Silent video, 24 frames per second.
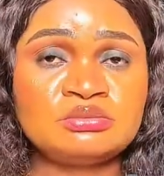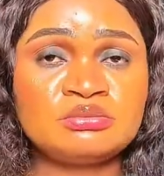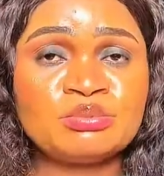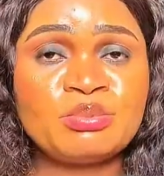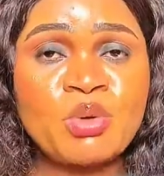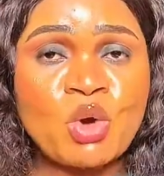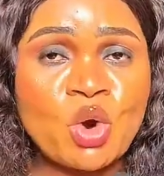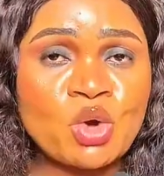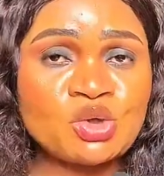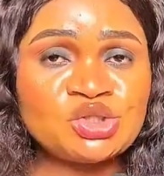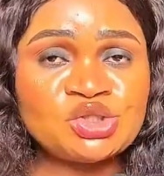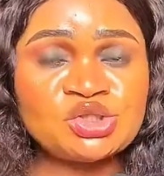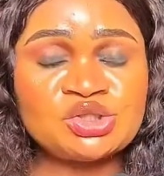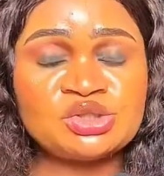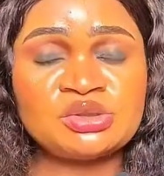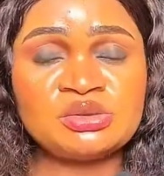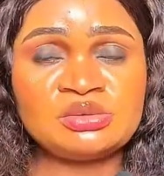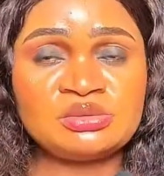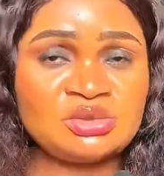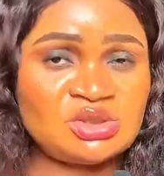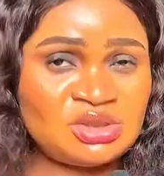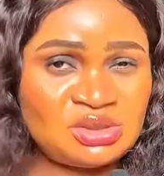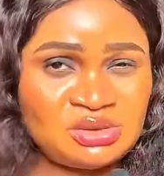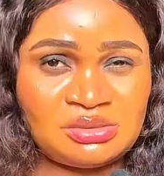purge.
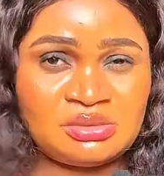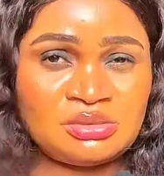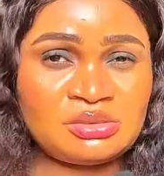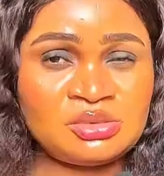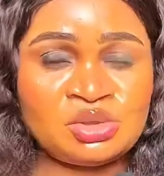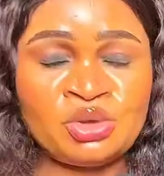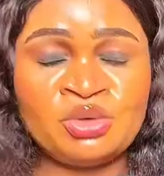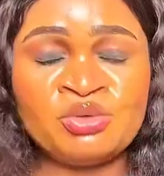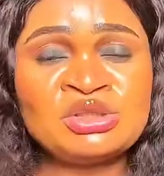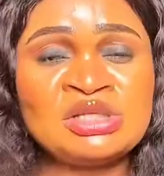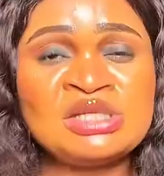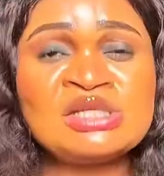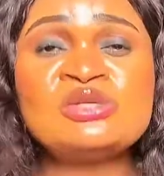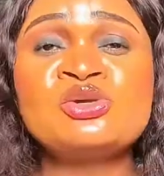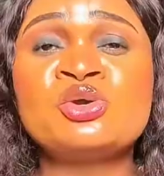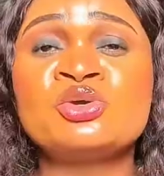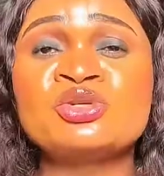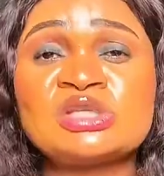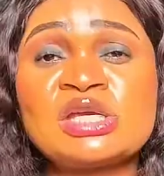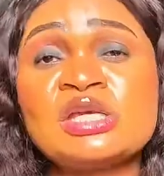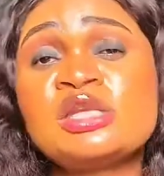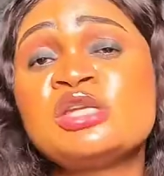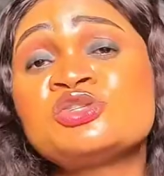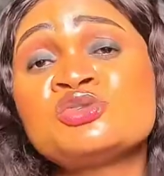Your
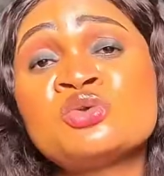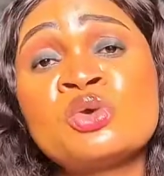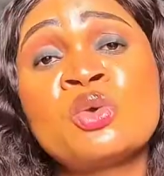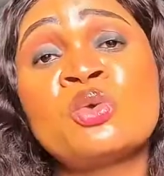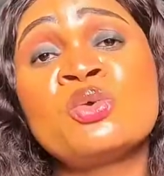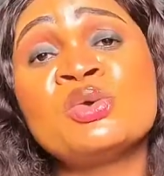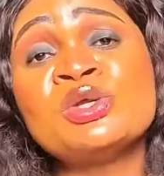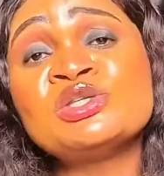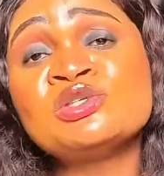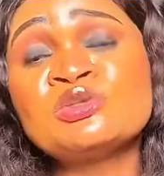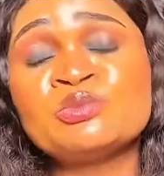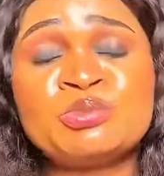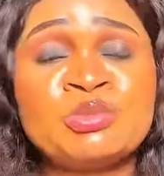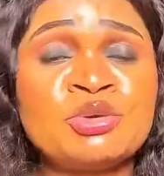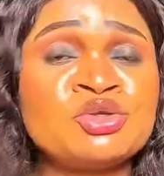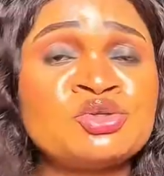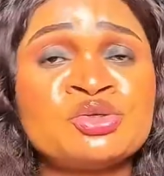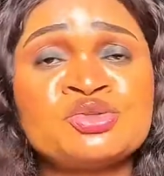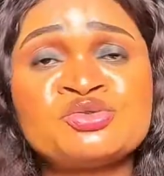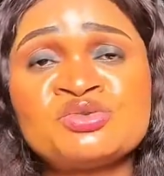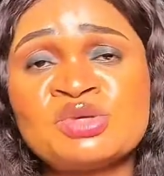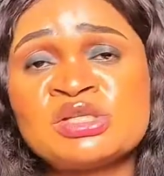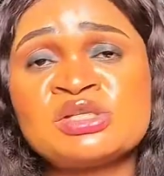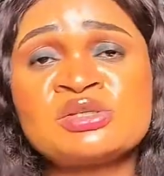skin is not going to purge.
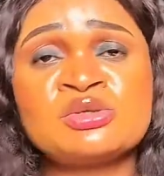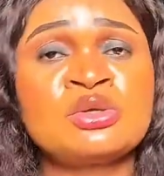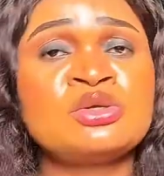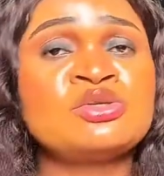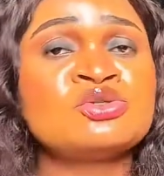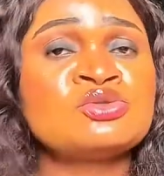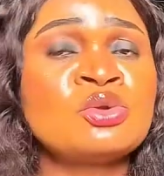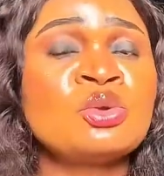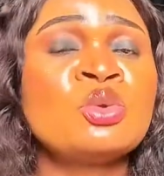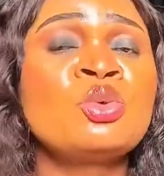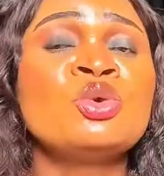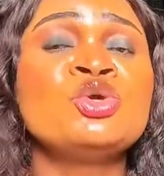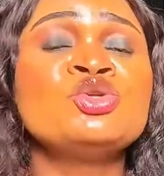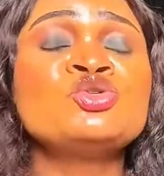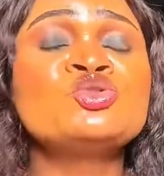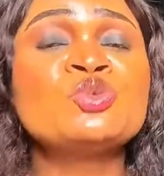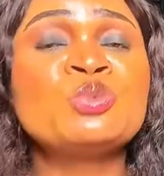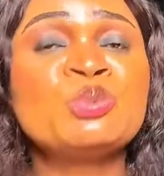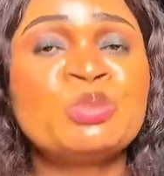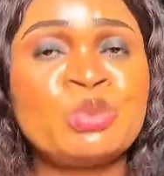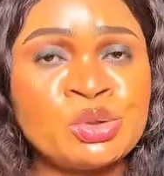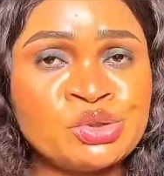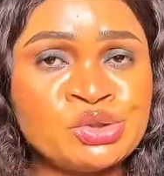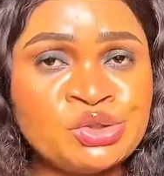Your Tretinoin is not going to
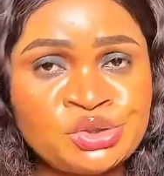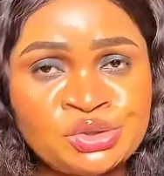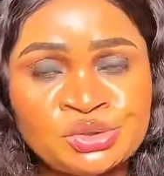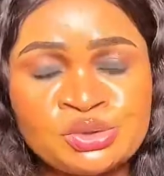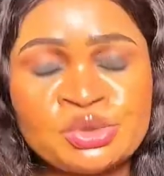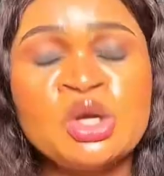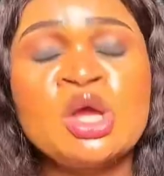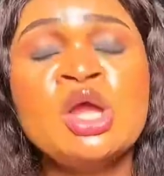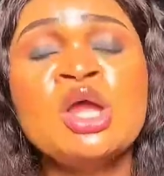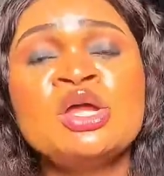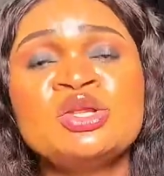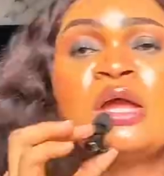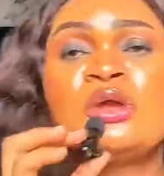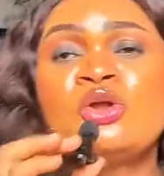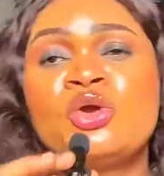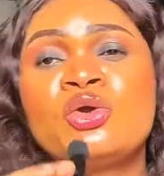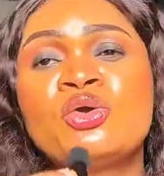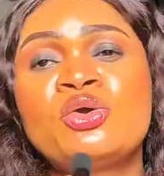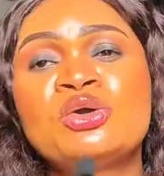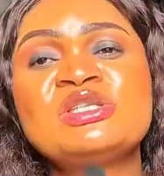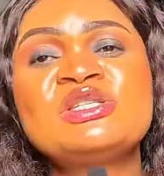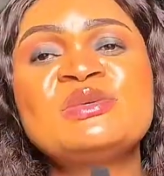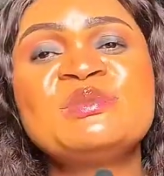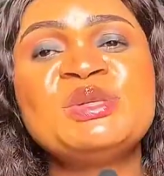purge you. Now you're
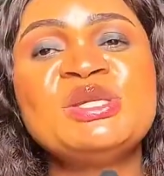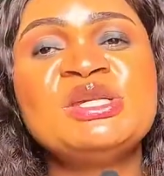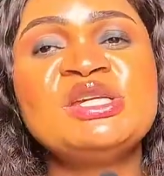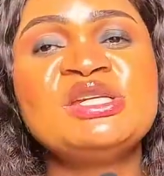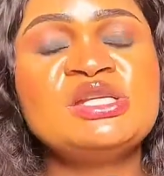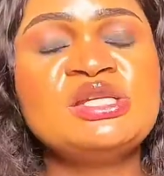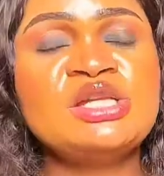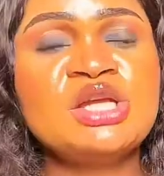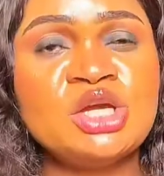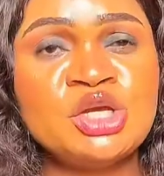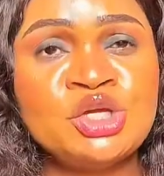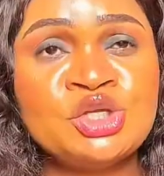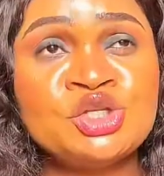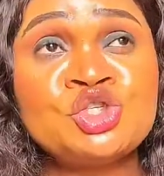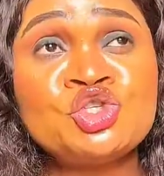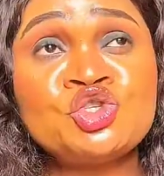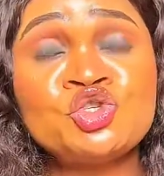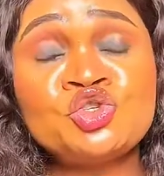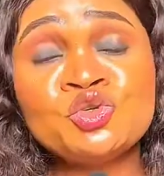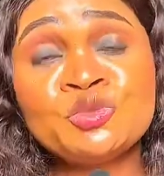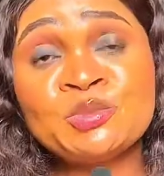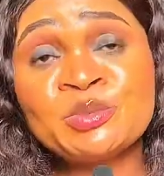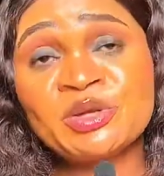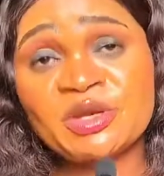going to be needing a
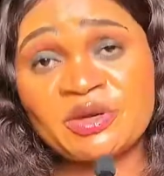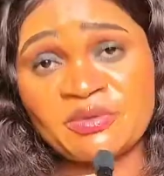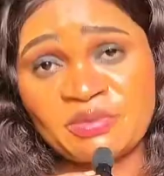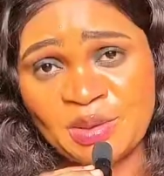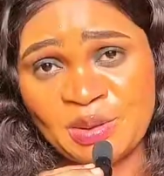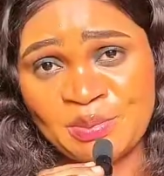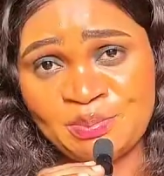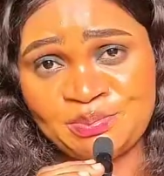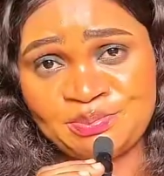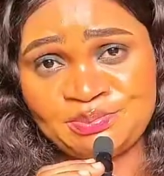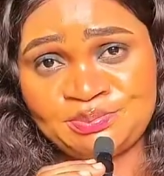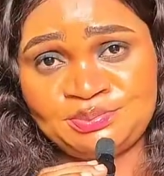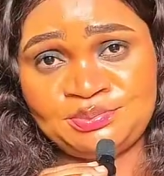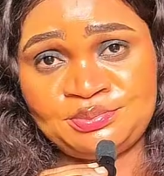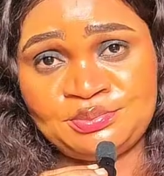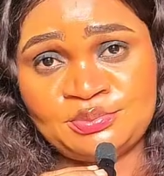tube cream.